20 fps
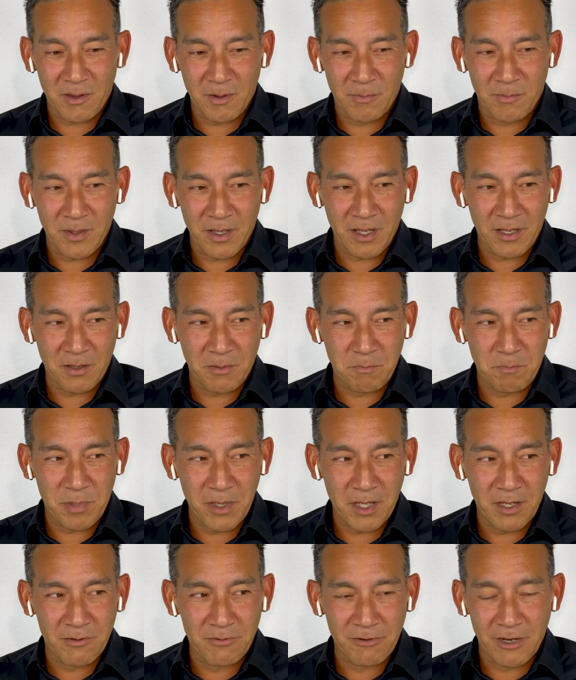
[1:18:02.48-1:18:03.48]

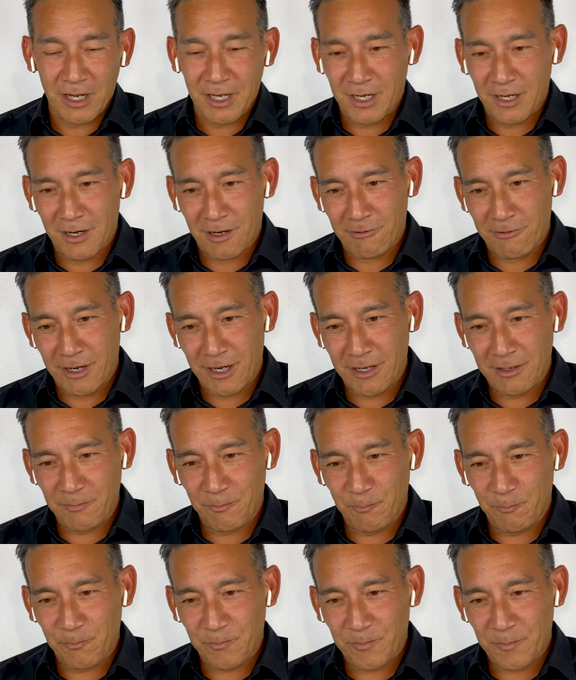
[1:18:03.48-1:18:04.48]
big writer, right?
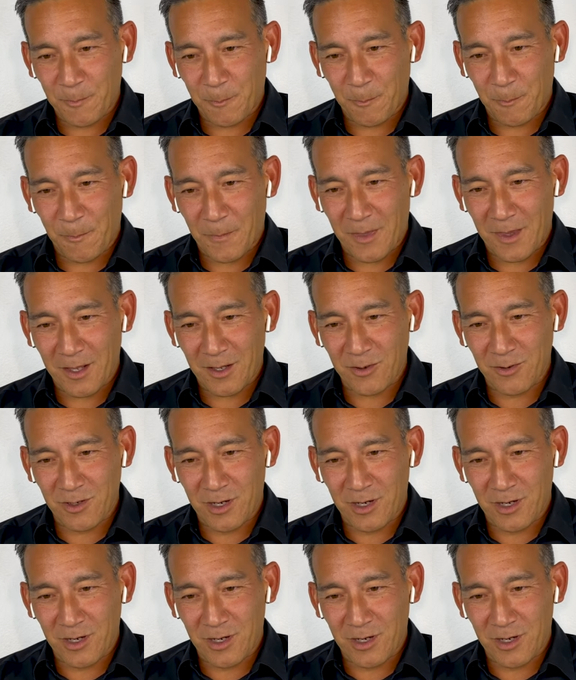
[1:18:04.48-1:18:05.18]
Yes.